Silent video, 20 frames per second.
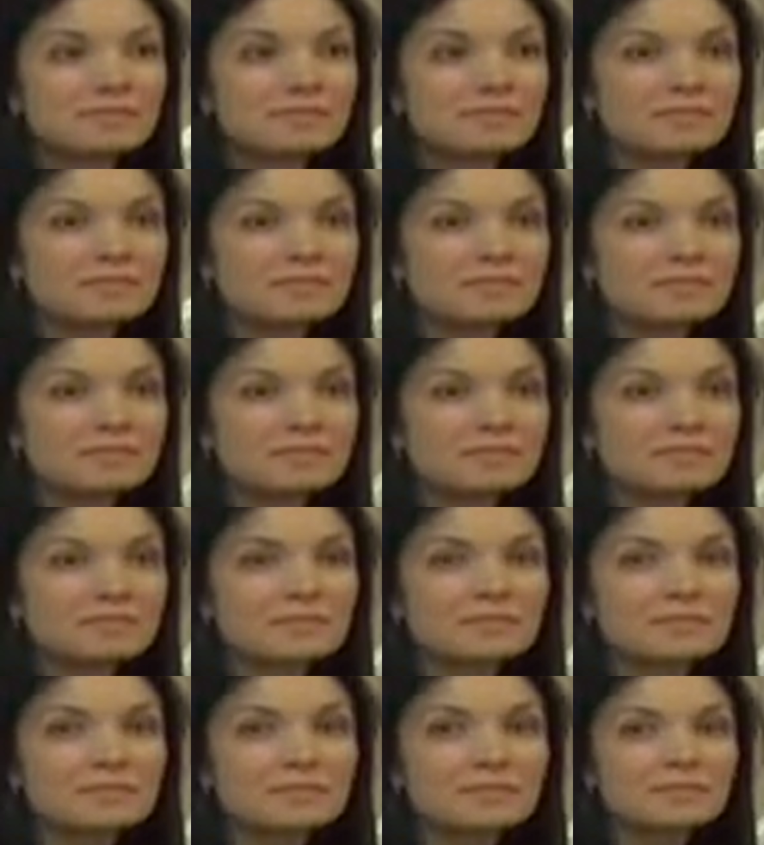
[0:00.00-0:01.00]

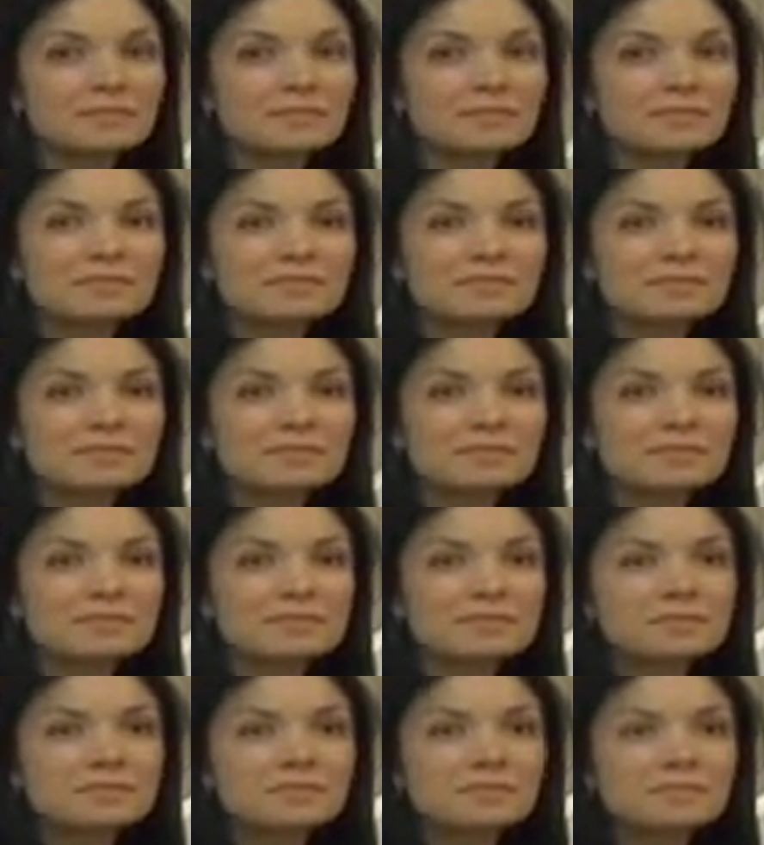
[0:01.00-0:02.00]

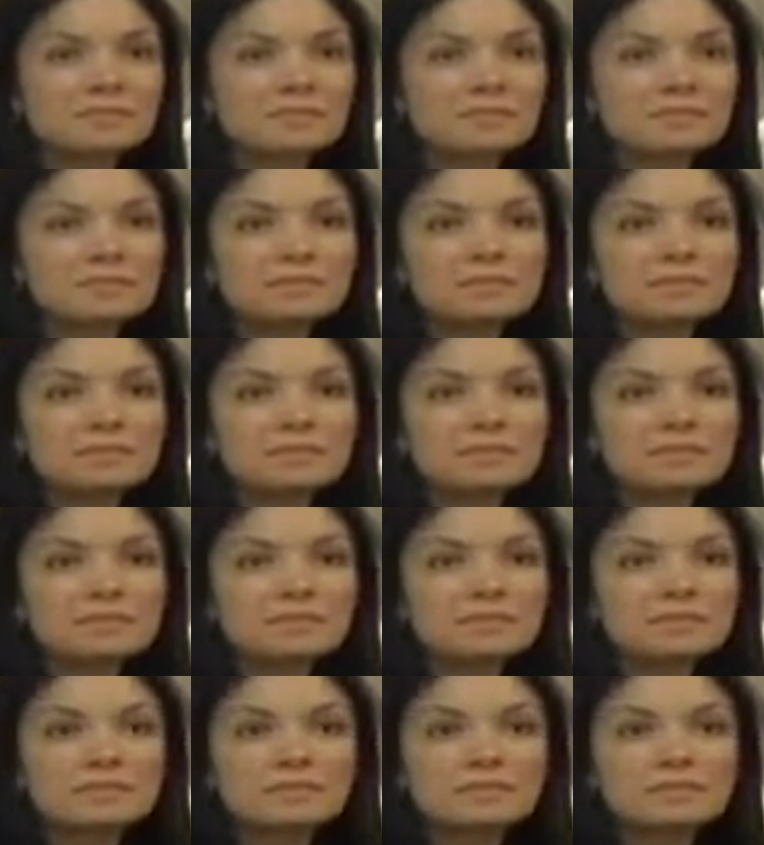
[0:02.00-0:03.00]

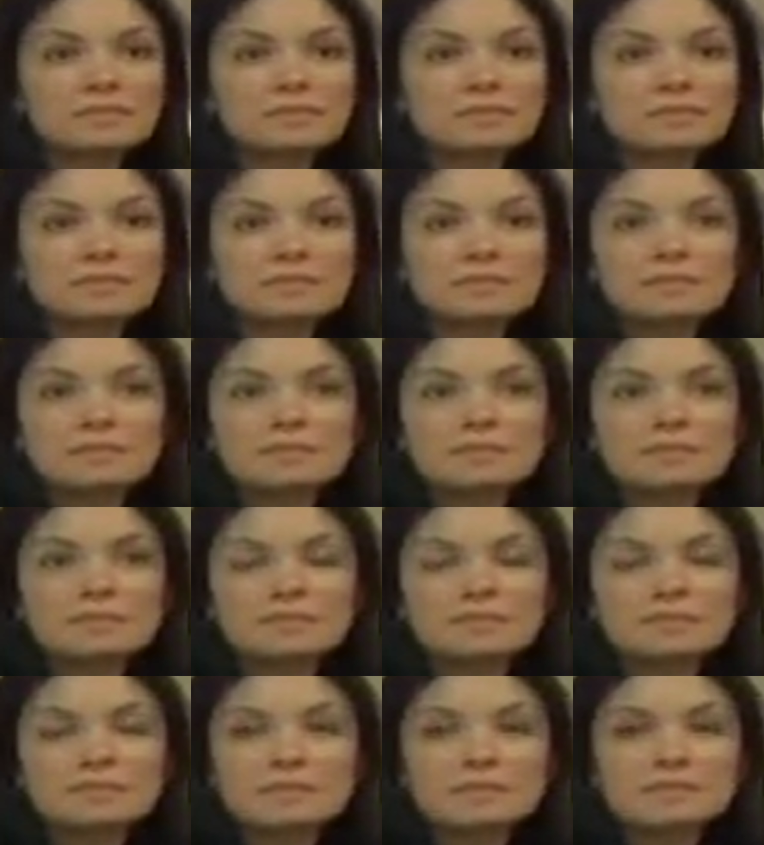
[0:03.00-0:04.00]

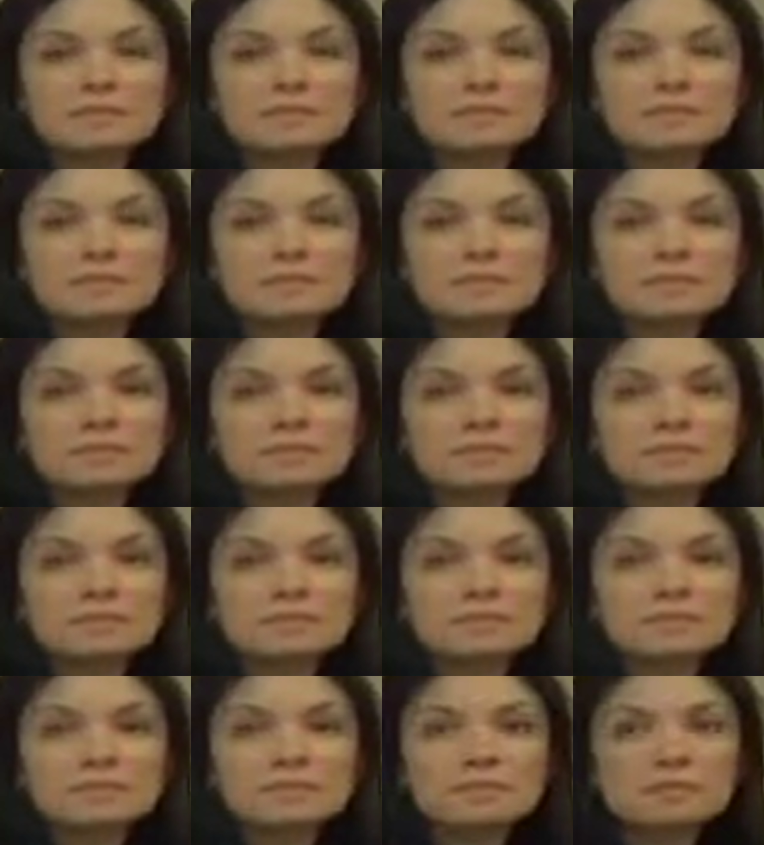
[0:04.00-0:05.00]

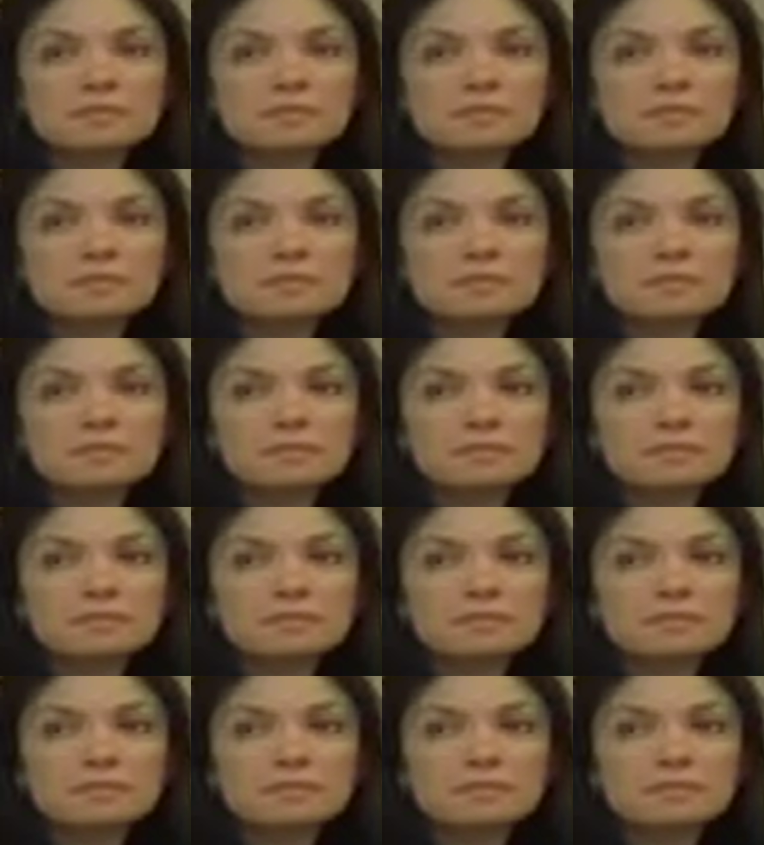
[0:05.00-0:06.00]

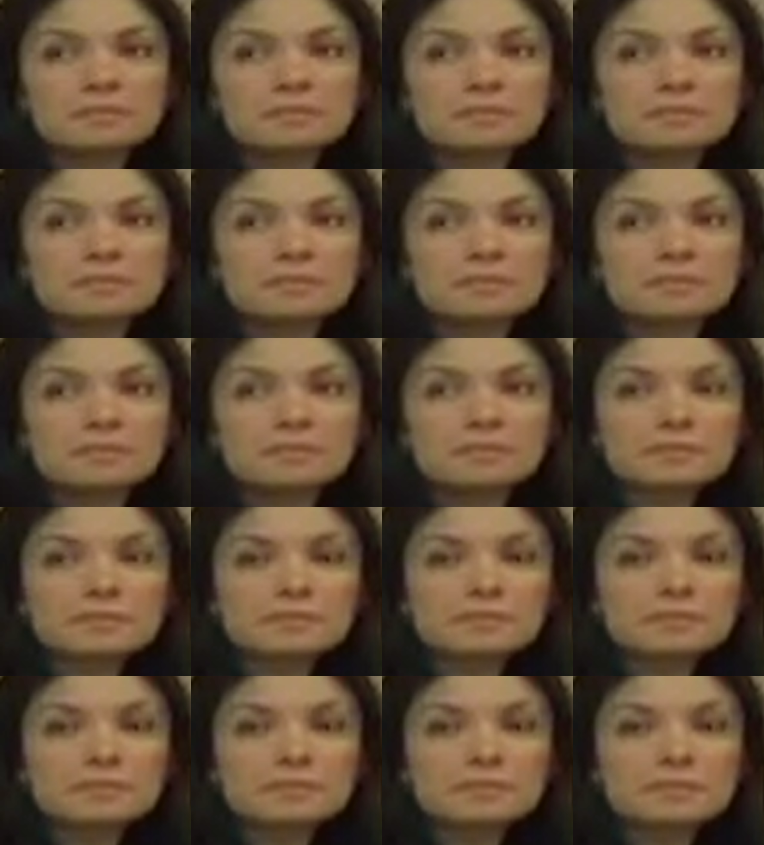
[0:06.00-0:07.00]

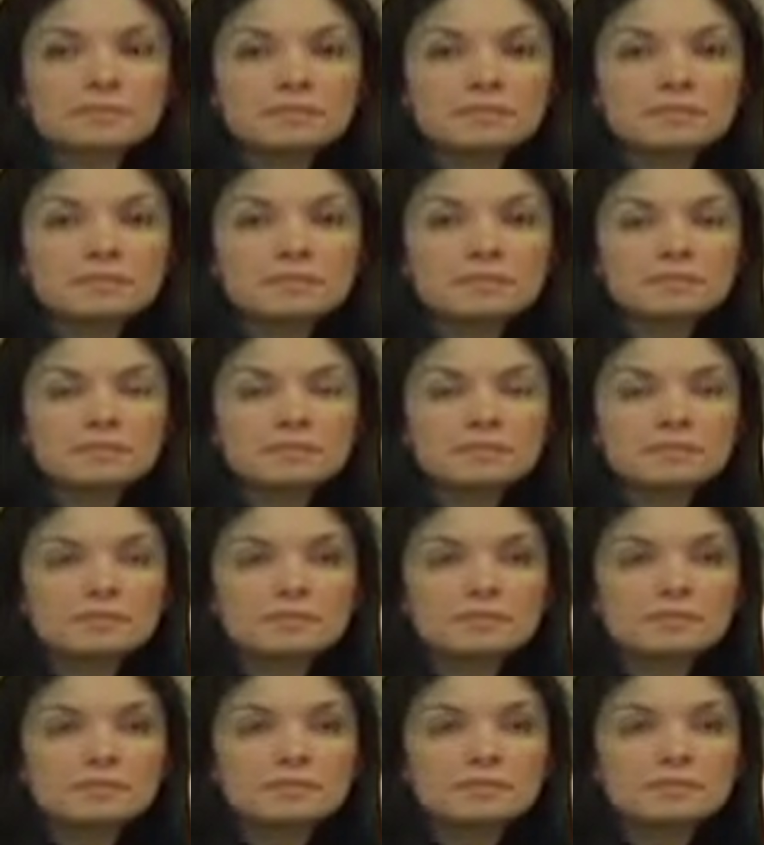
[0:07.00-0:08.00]
The person shown says nothing.